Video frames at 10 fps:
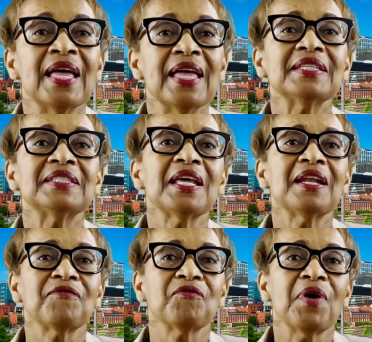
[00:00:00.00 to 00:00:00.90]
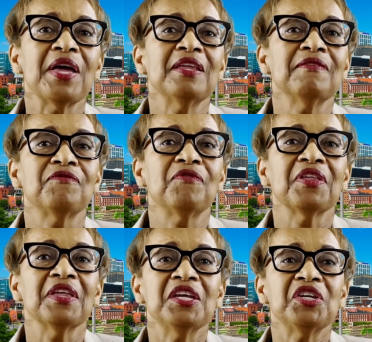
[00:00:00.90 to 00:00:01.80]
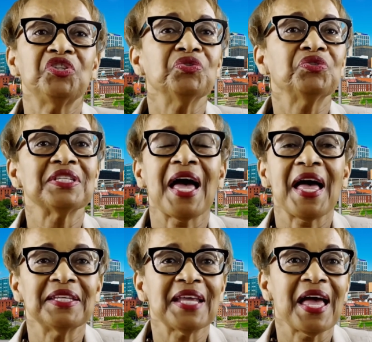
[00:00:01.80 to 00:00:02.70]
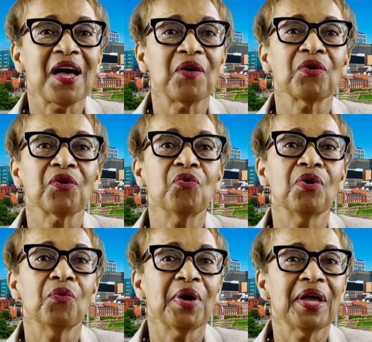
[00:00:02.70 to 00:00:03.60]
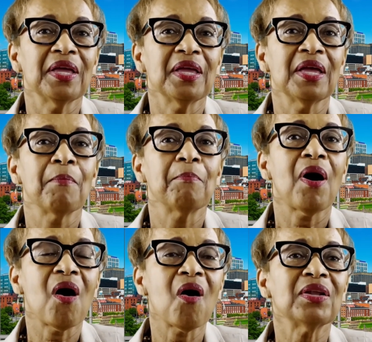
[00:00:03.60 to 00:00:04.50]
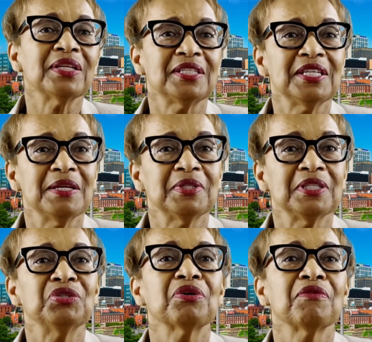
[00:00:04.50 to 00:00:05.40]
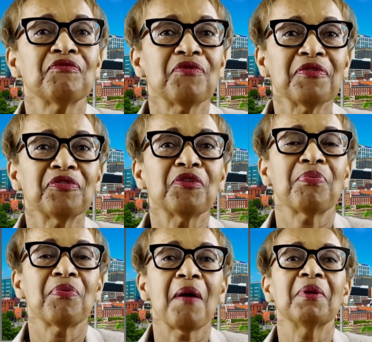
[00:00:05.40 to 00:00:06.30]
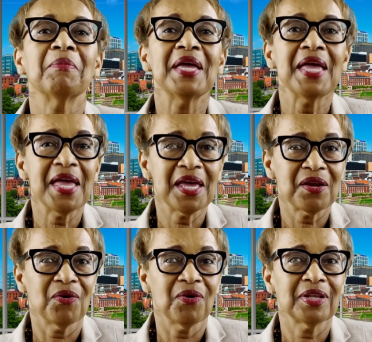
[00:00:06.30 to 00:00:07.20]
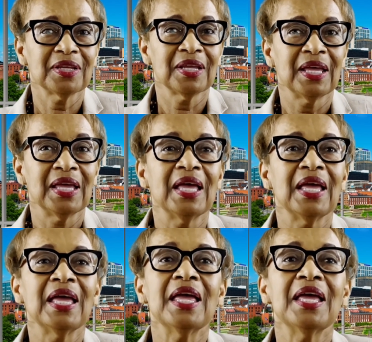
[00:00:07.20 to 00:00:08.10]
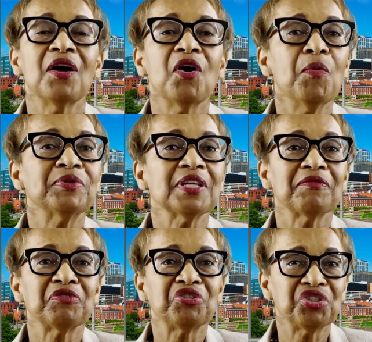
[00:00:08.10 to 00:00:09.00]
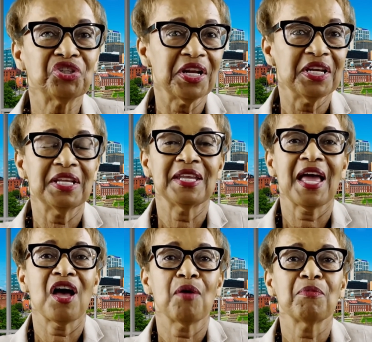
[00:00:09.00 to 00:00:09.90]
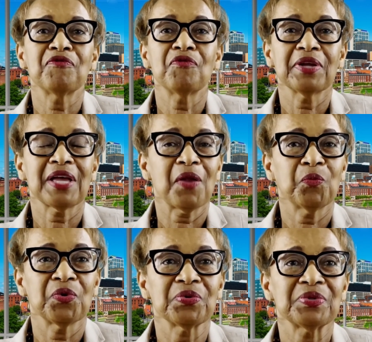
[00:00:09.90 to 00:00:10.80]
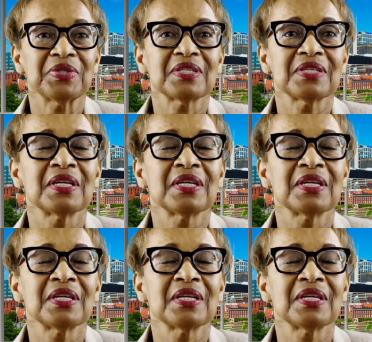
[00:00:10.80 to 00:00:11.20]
Instead of waiting for the issue to die down or go away, Paul attempted to confront the problem head on in hopes of shutting it down before it got worse.